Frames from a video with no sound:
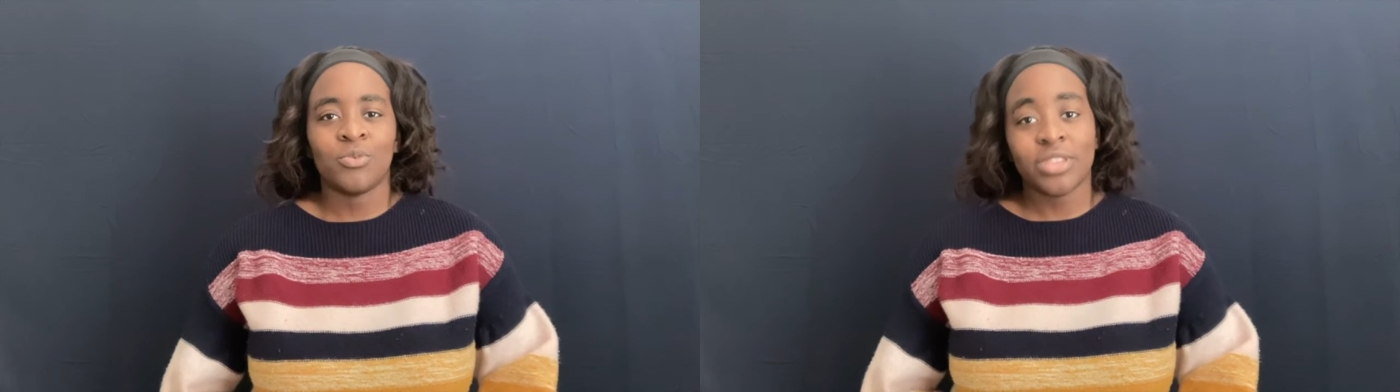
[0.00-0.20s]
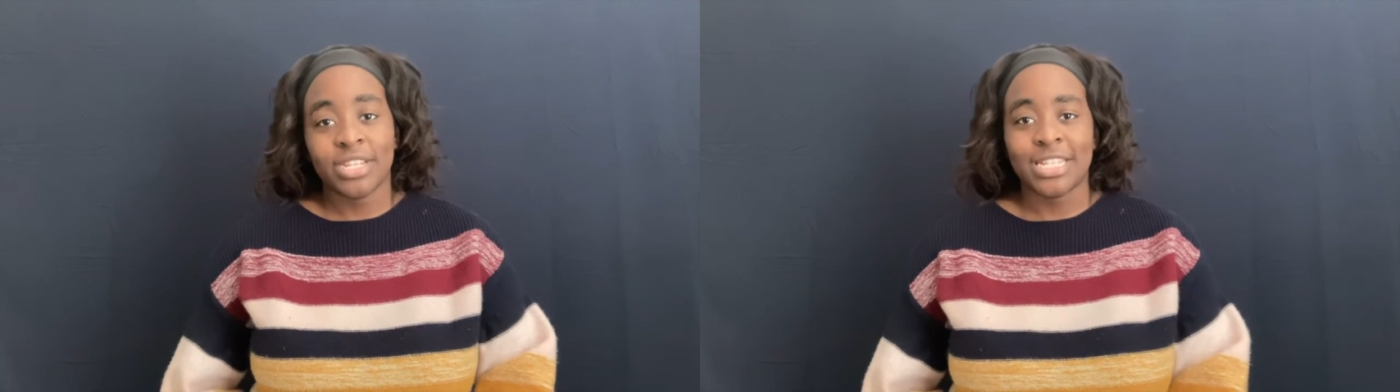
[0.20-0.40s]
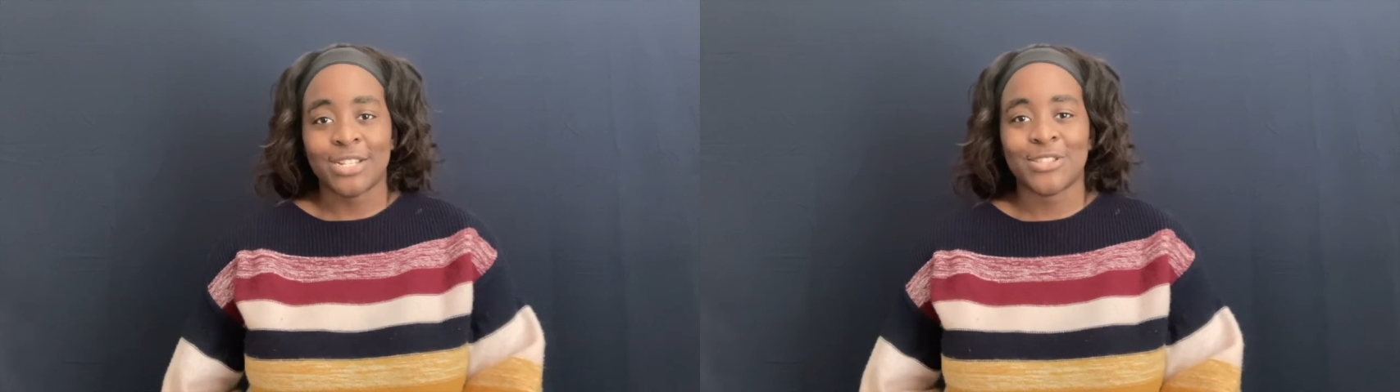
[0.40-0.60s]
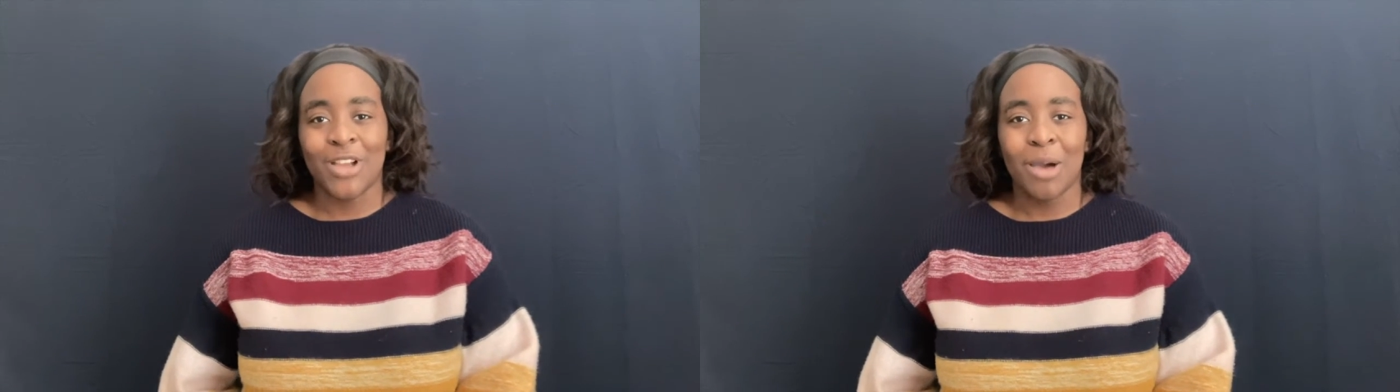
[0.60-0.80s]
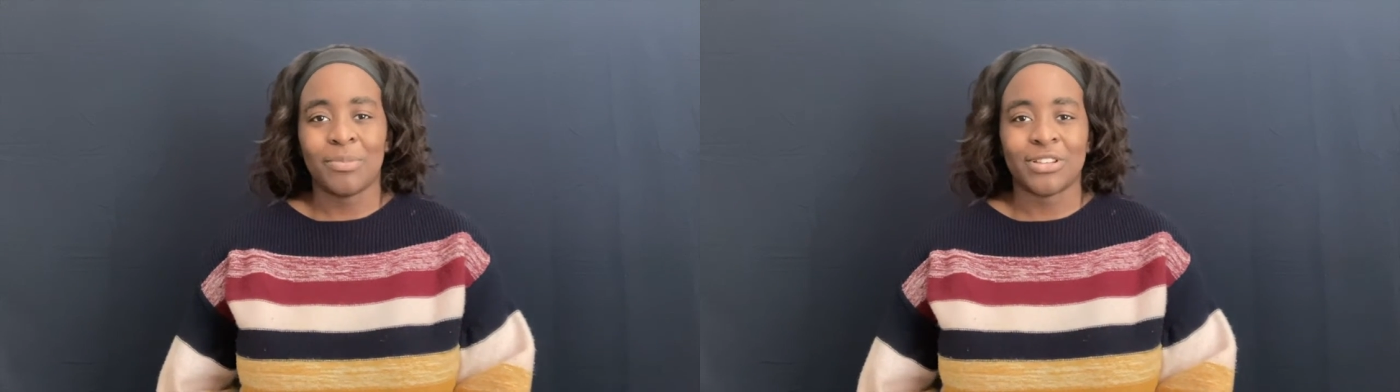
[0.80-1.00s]
with an intense
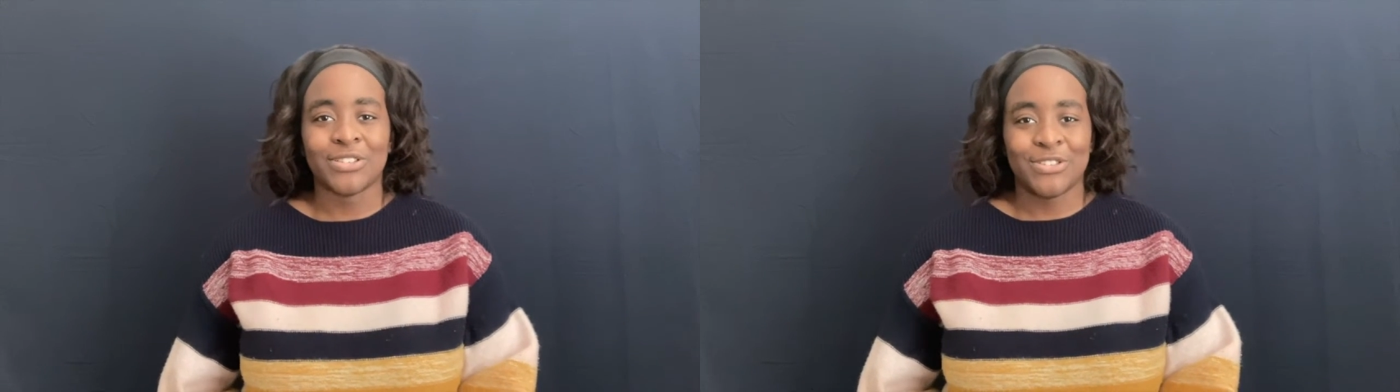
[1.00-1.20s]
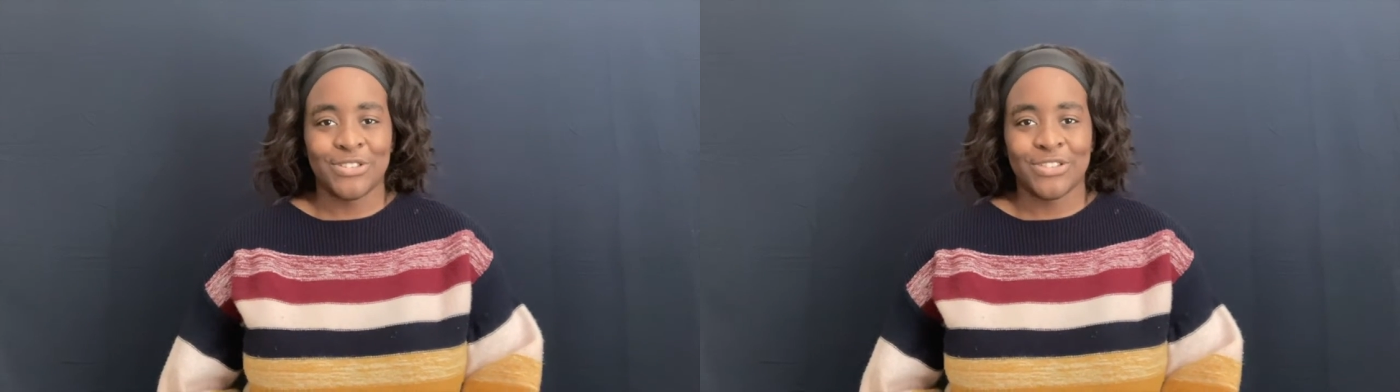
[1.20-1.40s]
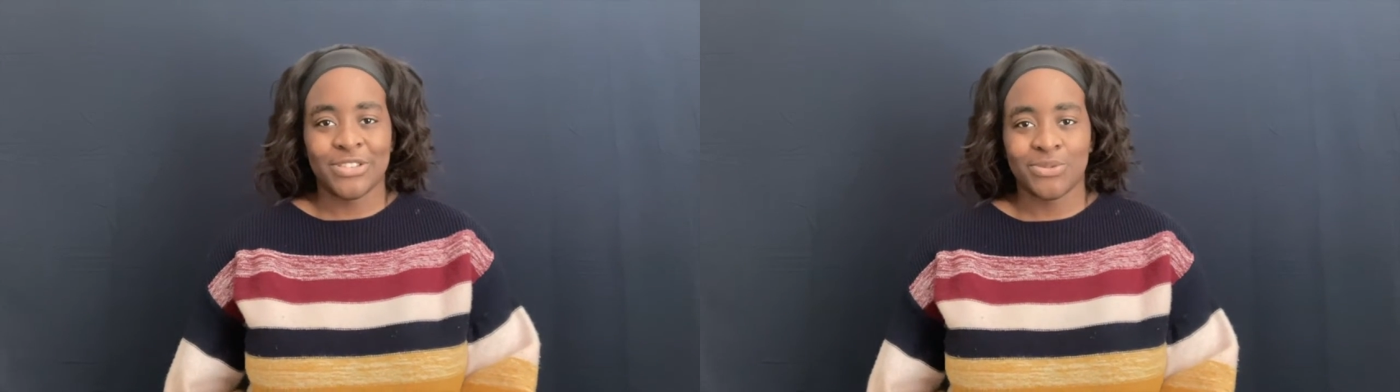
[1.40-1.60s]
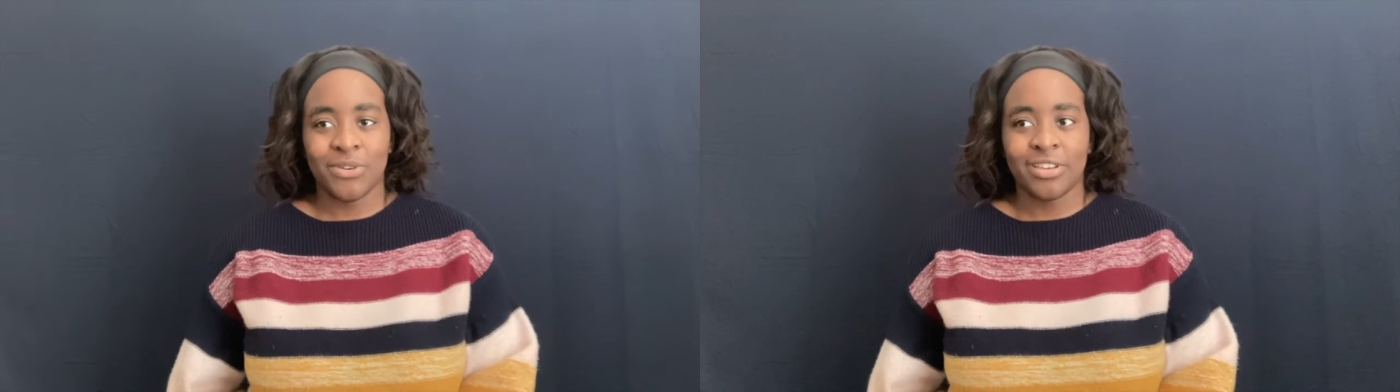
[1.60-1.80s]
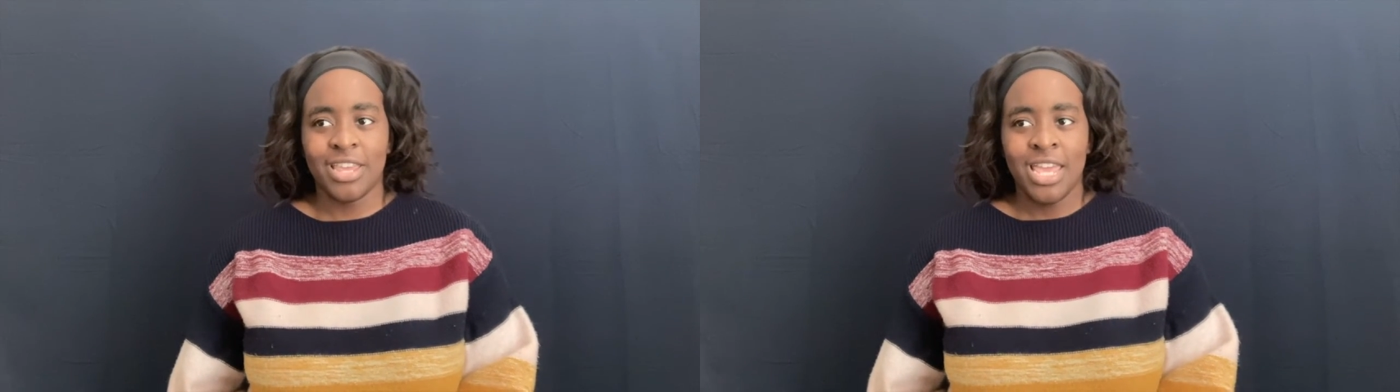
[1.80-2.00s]
topic such as this
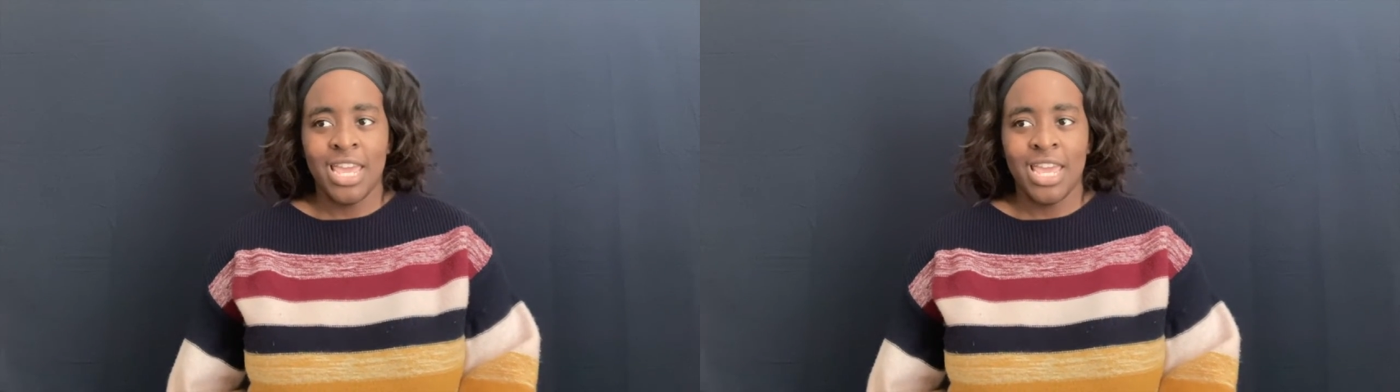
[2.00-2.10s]
one,